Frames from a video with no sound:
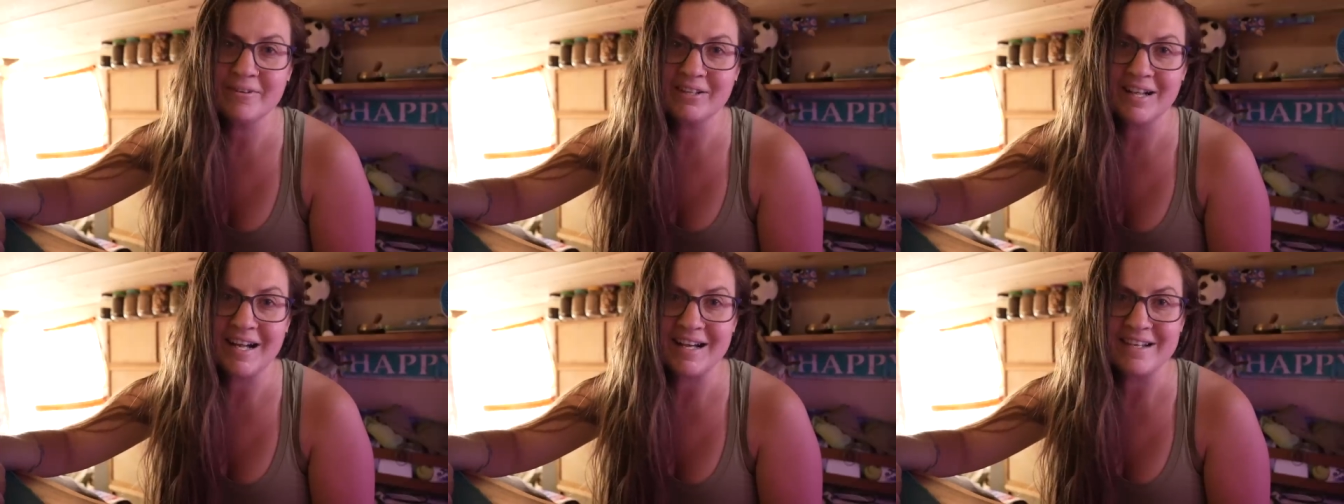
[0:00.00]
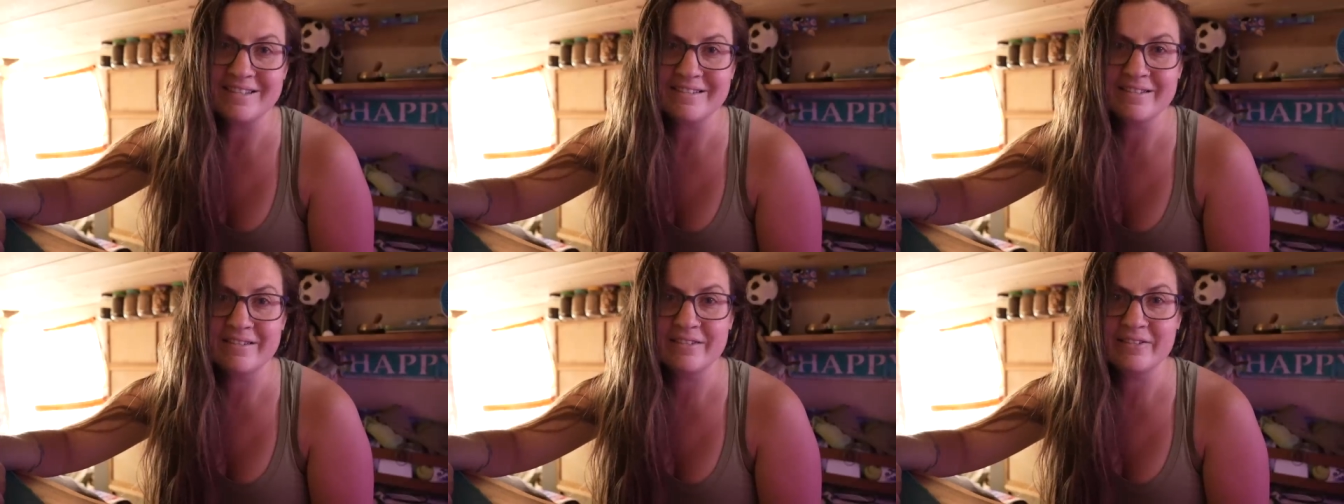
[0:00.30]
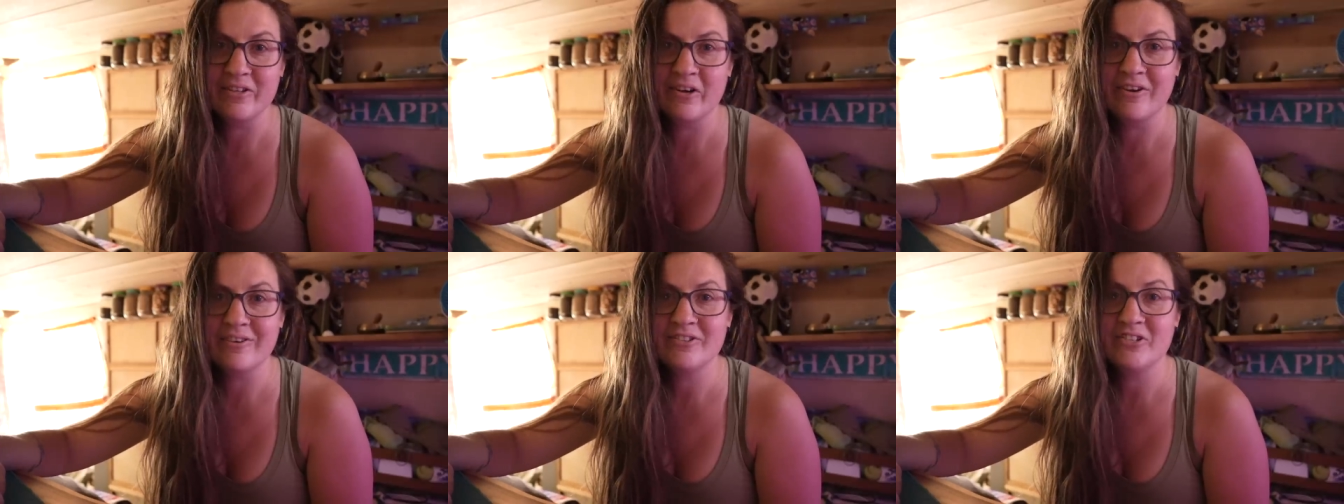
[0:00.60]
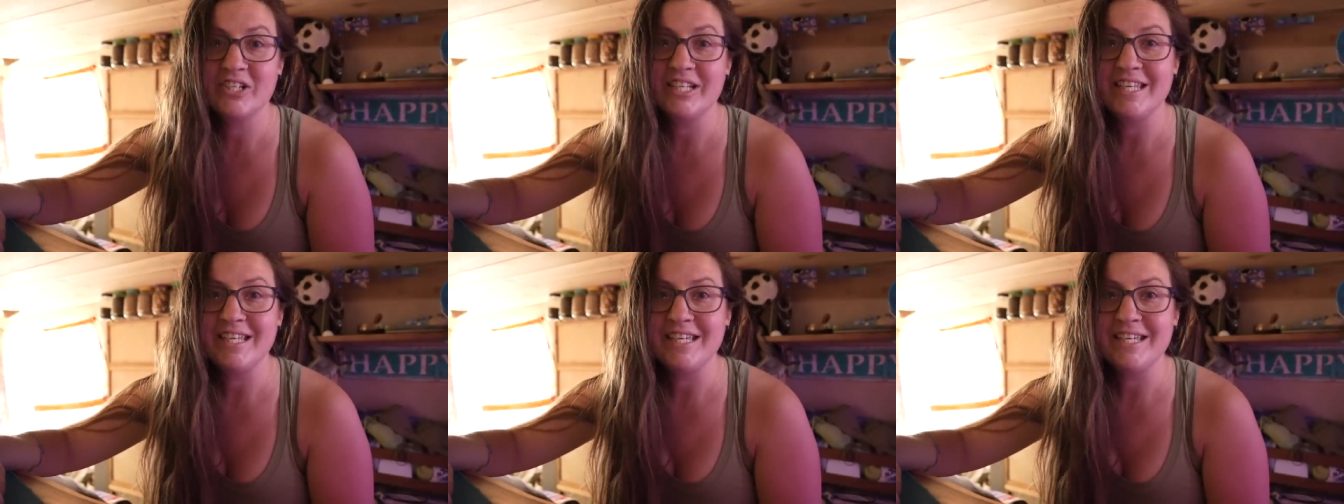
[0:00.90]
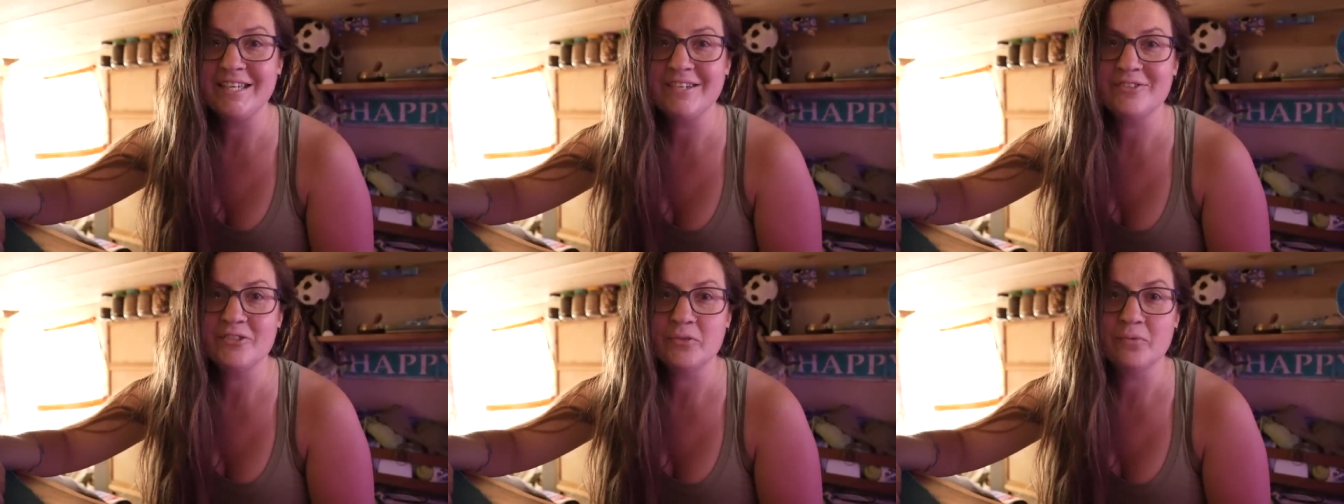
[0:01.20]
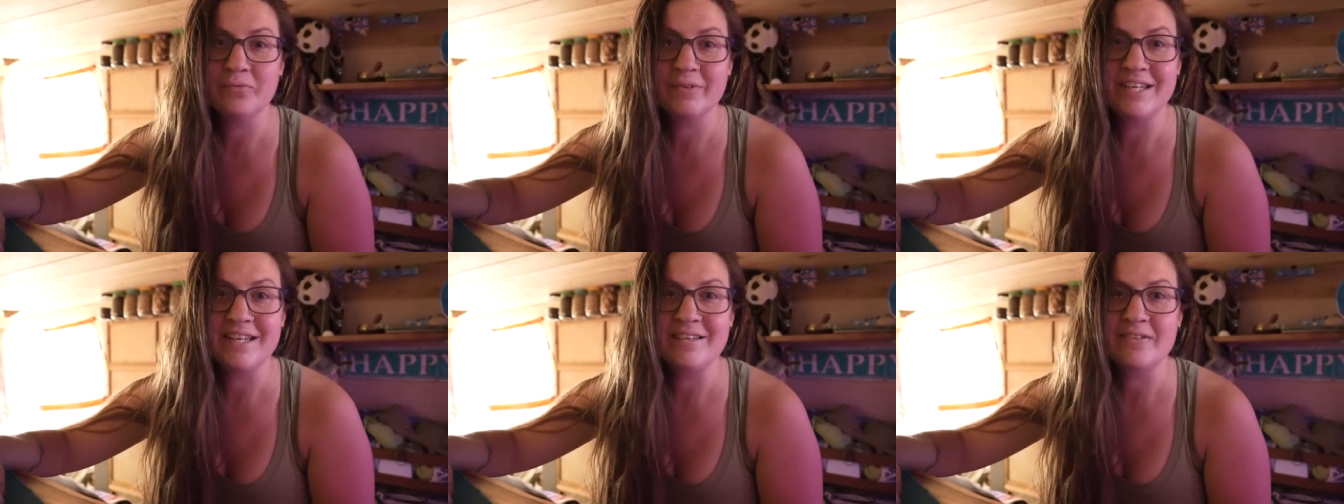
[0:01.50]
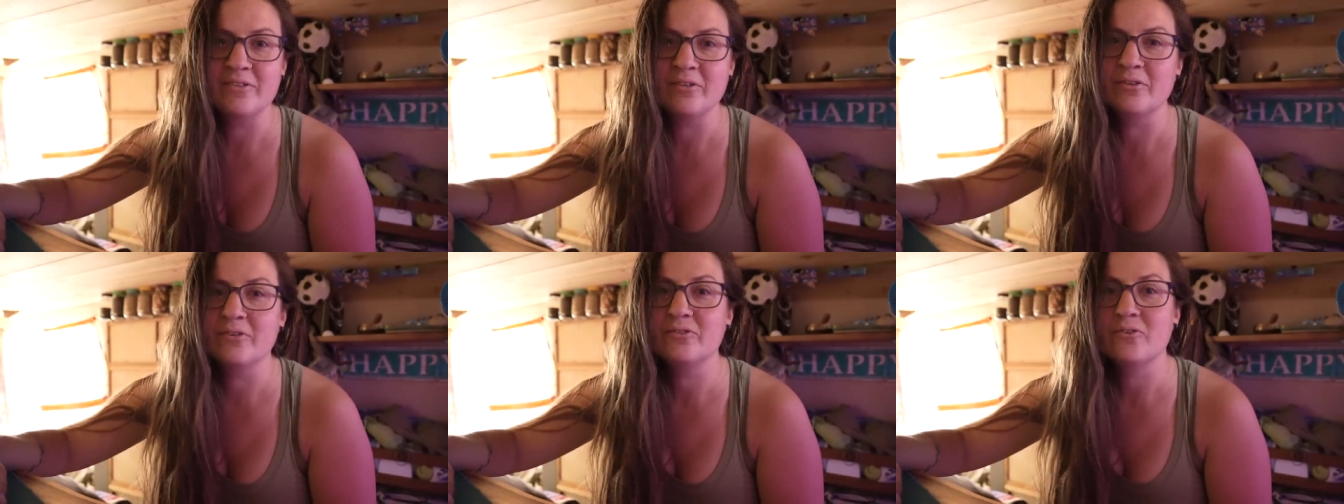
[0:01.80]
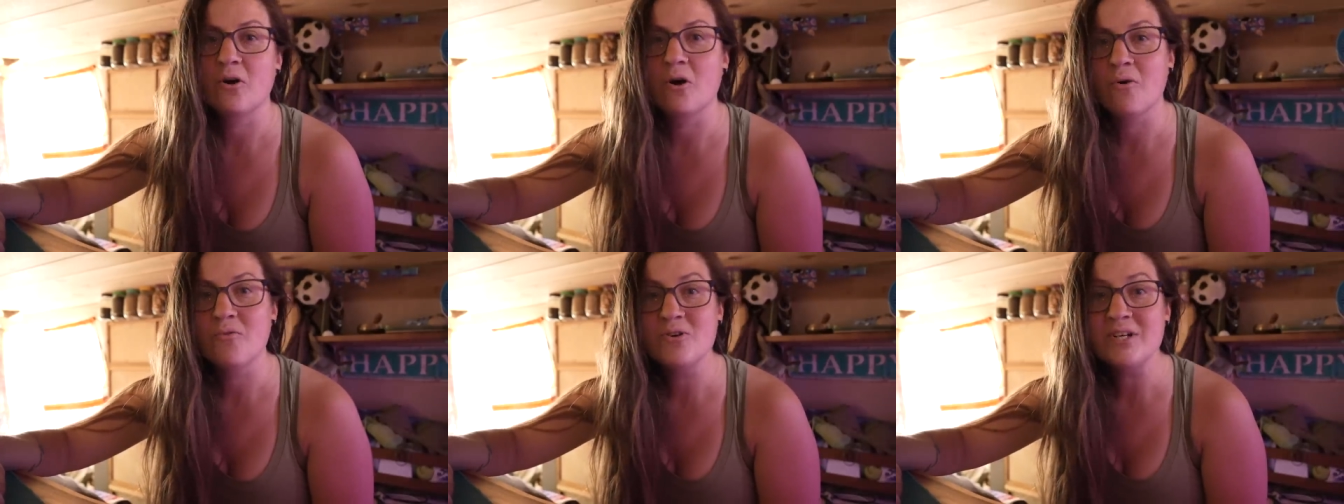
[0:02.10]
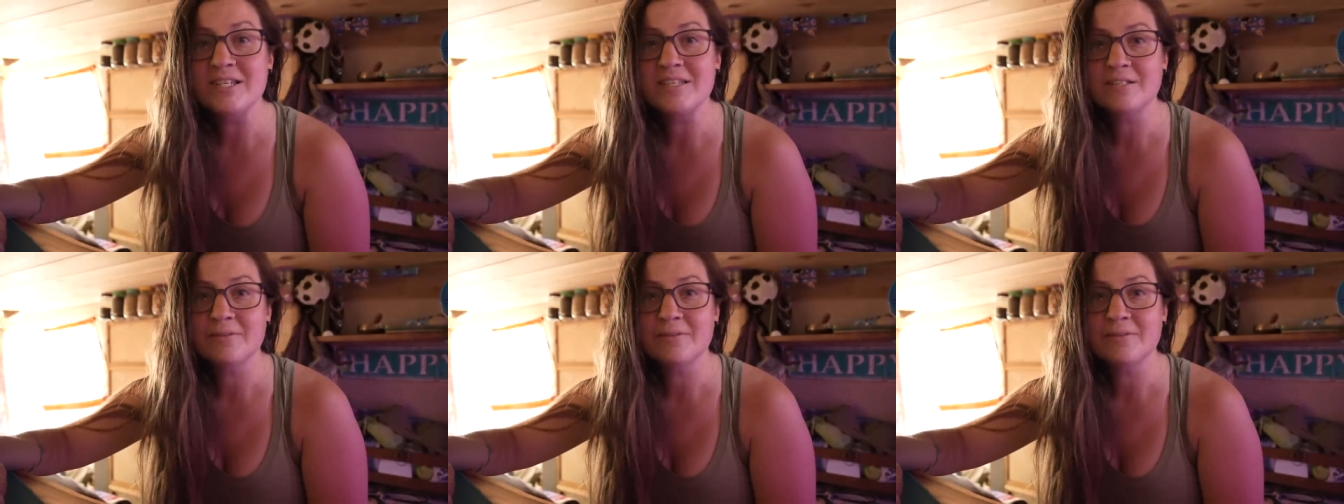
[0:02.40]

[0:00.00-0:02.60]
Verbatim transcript: classes launched each week, so there's always